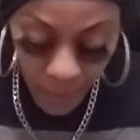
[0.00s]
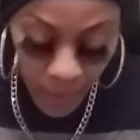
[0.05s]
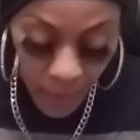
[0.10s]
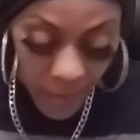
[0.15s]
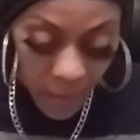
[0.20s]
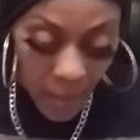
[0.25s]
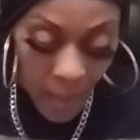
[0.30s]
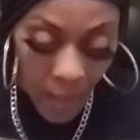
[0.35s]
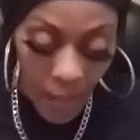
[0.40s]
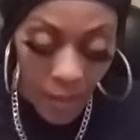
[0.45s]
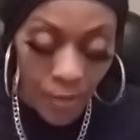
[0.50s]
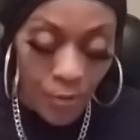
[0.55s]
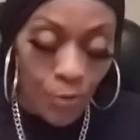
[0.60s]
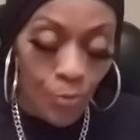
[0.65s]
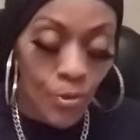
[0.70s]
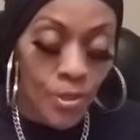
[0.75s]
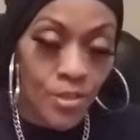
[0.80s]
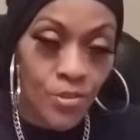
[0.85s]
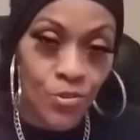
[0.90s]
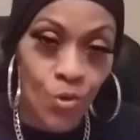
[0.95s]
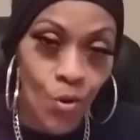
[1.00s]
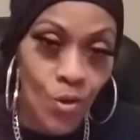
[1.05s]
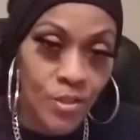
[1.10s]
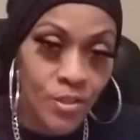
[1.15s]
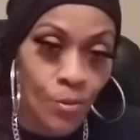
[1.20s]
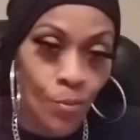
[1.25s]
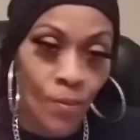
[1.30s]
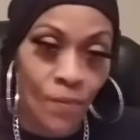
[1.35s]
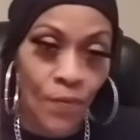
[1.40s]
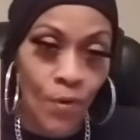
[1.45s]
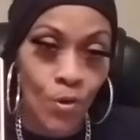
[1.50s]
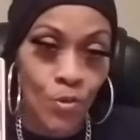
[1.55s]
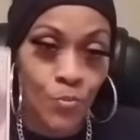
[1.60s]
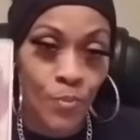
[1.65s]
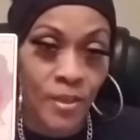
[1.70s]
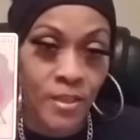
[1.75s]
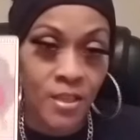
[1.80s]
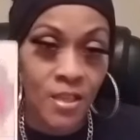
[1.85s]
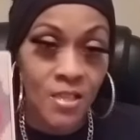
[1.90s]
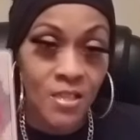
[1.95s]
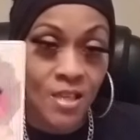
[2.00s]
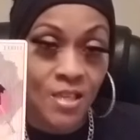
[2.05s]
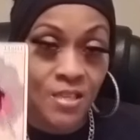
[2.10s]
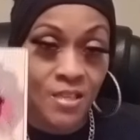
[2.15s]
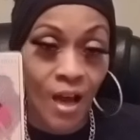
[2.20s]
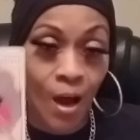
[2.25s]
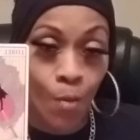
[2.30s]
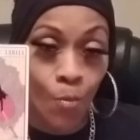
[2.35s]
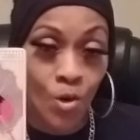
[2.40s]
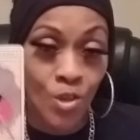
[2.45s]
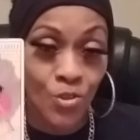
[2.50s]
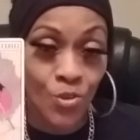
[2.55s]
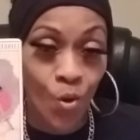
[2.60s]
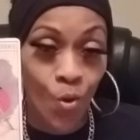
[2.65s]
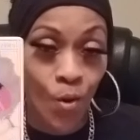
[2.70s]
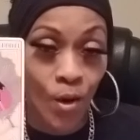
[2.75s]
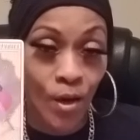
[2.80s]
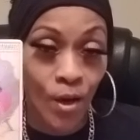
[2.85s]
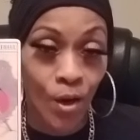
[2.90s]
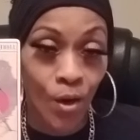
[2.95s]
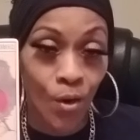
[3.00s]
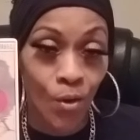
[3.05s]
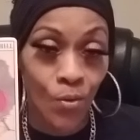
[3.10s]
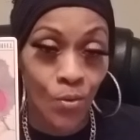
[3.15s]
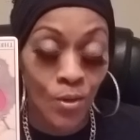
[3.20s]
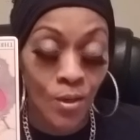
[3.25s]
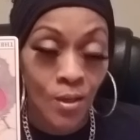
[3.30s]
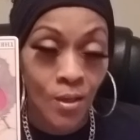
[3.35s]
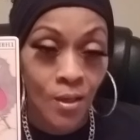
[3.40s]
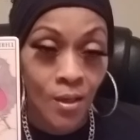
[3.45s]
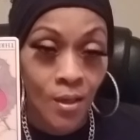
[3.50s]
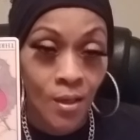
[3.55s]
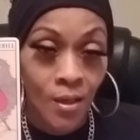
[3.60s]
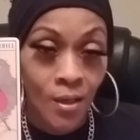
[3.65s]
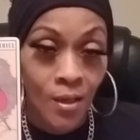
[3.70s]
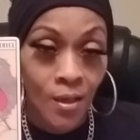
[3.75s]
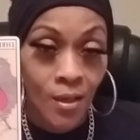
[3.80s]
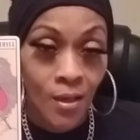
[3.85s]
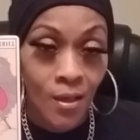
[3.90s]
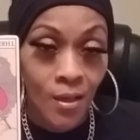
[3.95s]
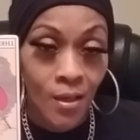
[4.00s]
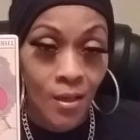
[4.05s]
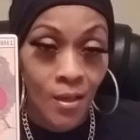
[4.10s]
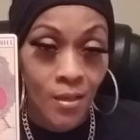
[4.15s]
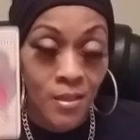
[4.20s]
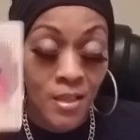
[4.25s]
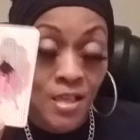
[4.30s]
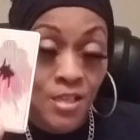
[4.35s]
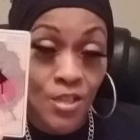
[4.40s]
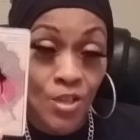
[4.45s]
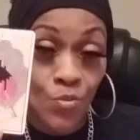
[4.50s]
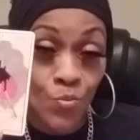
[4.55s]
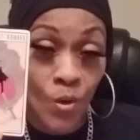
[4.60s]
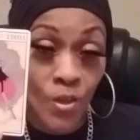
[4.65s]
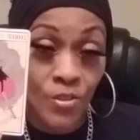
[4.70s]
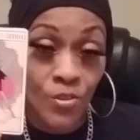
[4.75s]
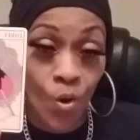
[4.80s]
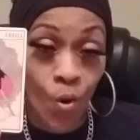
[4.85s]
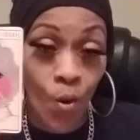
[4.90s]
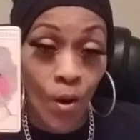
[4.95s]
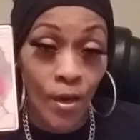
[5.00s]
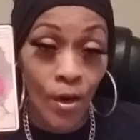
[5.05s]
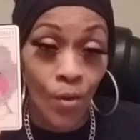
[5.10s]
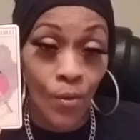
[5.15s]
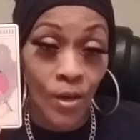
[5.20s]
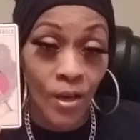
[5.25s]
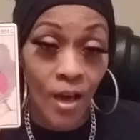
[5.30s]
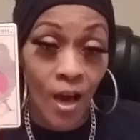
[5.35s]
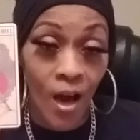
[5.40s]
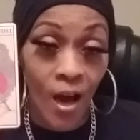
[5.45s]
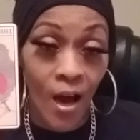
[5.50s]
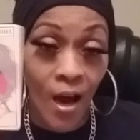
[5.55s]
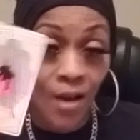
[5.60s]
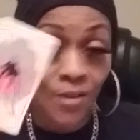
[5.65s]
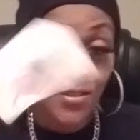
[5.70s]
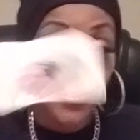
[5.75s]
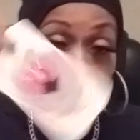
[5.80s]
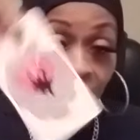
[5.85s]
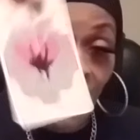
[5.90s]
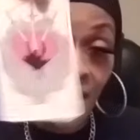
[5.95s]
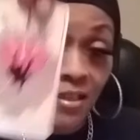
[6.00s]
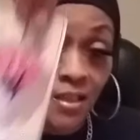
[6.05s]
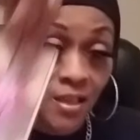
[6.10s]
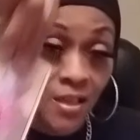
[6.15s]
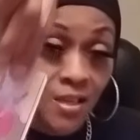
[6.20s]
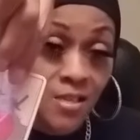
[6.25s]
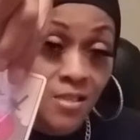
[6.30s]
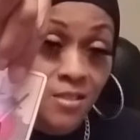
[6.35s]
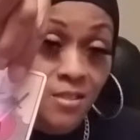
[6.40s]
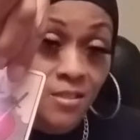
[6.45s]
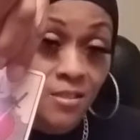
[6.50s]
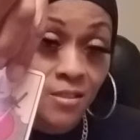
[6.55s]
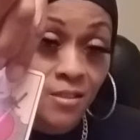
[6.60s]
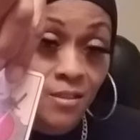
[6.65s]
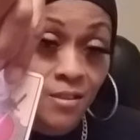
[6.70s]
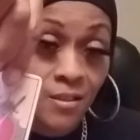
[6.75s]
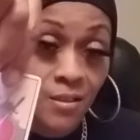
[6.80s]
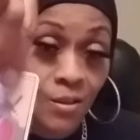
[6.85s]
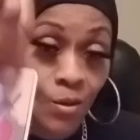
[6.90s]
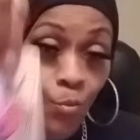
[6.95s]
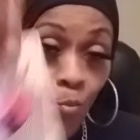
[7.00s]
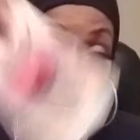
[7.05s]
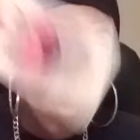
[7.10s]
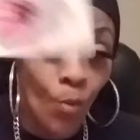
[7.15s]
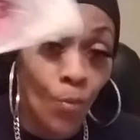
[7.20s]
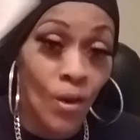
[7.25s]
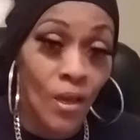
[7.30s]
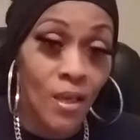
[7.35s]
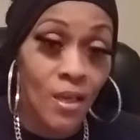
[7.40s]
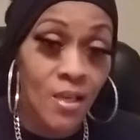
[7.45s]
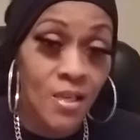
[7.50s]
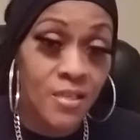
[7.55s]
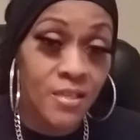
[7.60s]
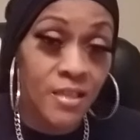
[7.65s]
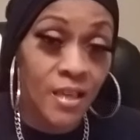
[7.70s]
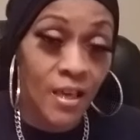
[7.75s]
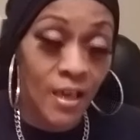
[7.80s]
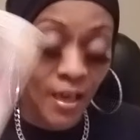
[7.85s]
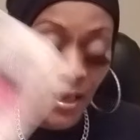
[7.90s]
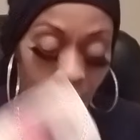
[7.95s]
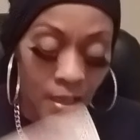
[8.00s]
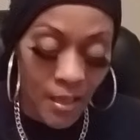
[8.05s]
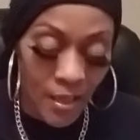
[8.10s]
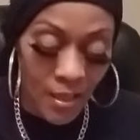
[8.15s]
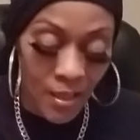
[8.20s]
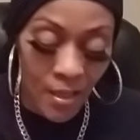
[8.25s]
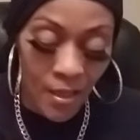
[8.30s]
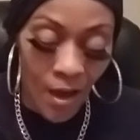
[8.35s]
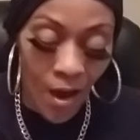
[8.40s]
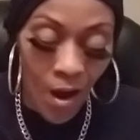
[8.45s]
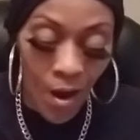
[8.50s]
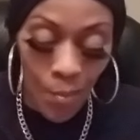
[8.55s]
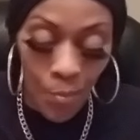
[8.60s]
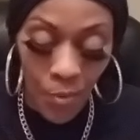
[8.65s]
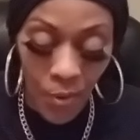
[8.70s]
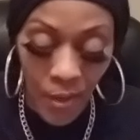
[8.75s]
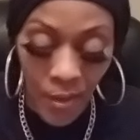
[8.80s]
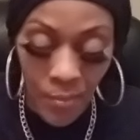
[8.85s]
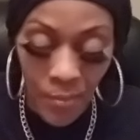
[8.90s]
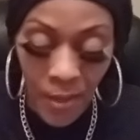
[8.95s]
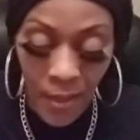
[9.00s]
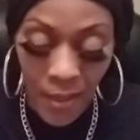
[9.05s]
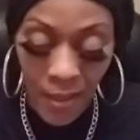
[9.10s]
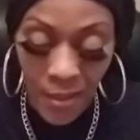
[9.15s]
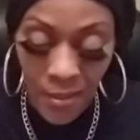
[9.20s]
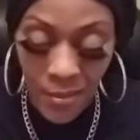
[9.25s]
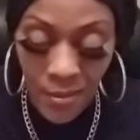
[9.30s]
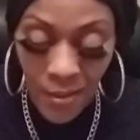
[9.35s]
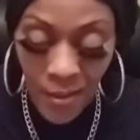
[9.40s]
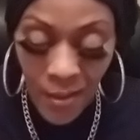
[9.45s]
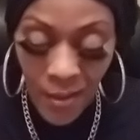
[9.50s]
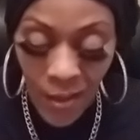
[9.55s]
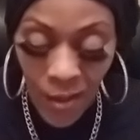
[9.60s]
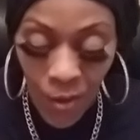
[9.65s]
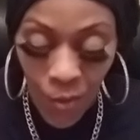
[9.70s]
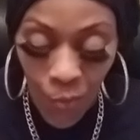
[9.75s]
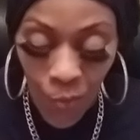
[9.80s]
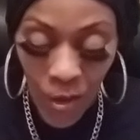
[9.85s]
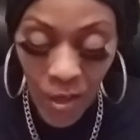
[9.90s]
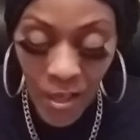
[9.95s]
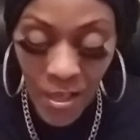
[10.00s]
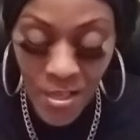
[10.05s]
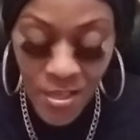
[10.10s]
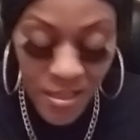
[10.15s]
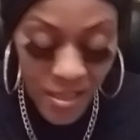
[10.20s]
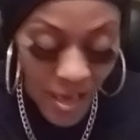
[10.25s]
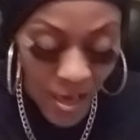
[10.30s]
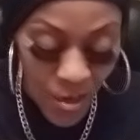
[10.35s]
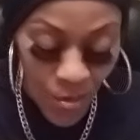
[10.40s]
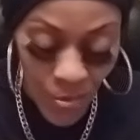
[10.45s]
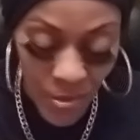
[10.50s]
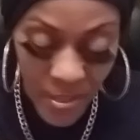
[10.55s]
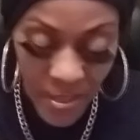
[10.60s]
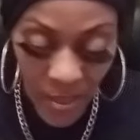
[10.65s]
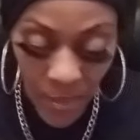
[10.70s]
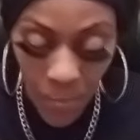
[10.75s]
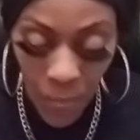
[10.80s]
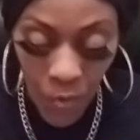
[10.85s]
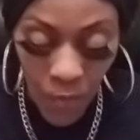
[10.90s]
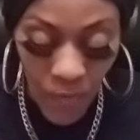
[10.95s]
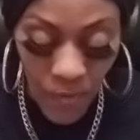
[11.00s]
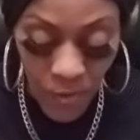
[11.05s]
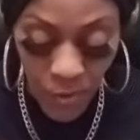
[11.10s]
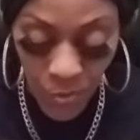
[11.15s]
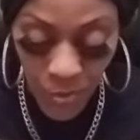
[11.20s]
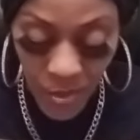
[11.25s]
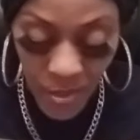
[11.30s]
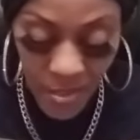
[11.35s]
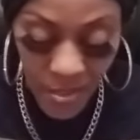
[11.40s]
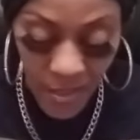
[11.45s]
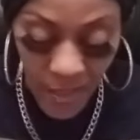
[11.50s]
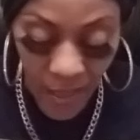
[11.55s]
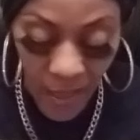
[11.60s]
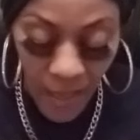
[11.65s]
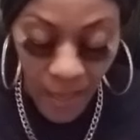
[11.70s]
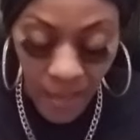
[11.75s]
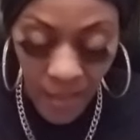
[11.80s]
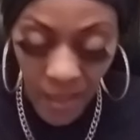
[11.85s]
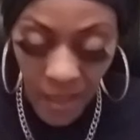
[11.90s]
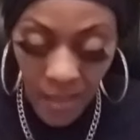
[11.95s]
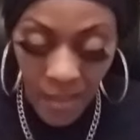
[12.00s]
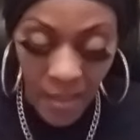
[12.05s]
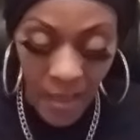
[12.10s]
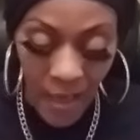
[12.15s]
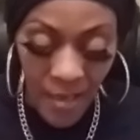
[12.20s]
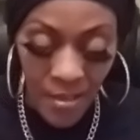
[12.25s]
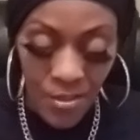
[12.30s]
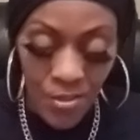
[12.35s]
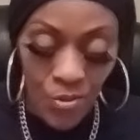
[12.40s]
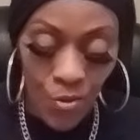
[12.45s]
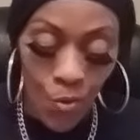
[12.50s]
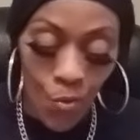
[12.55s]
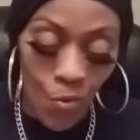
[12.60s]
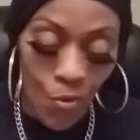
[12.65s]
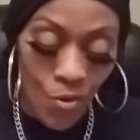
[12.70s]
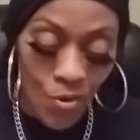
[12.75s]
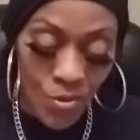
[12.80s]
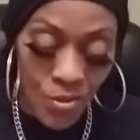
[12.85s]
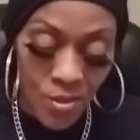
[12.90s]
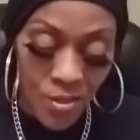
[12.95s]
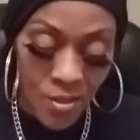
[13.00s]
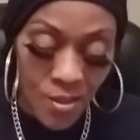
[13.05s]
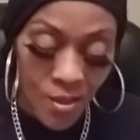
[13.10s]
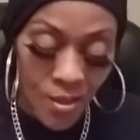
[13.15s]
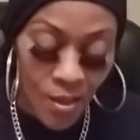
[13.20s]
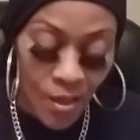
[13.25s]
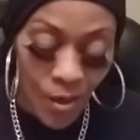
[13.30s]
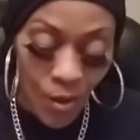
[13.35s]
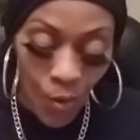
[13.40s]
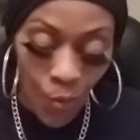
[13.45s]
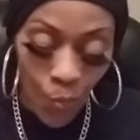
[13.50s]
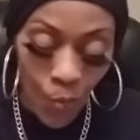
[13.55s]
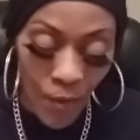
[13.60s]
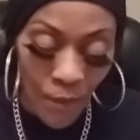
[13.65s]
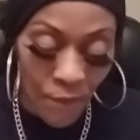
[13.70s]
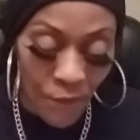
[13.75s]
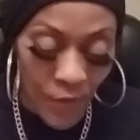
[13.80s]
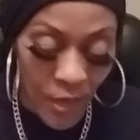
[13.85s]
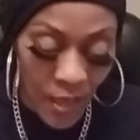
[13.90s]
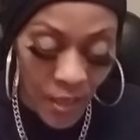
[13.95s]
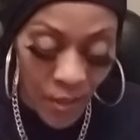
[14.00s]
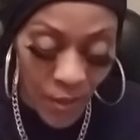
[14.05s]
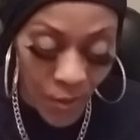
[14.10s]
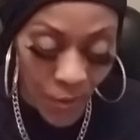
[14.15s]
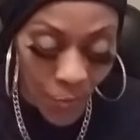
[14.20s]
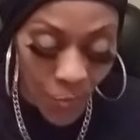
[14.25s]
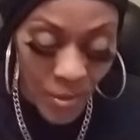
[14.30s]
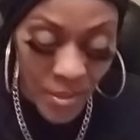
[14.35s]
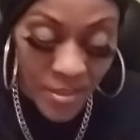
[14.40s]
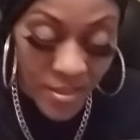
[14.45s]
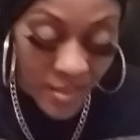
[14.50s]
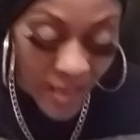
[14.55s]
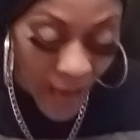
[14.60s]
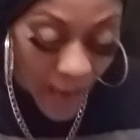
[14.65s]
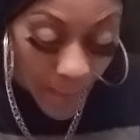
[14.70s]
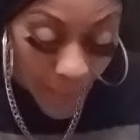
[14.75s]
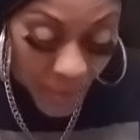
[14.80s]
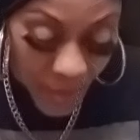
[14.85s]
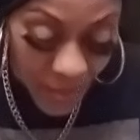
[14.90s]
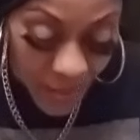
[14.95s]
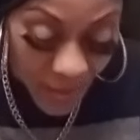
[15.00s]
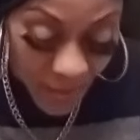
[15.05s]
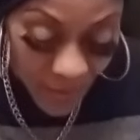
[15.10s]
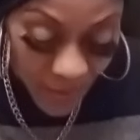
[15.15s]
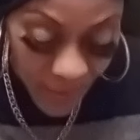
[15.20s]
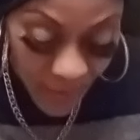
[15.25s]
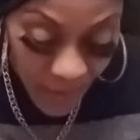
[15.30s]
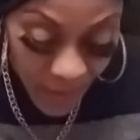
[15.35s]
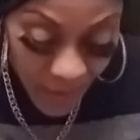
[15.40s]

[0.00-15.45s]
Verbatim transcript: Yeah, the three of swords in reverse, but this is not what's going on. This is what's going on in our house, not this. We're releasing and healing heartbreak, man. We're continuously moving through this thing. Yeah, the Knight of Swords. With vigor, with stamina.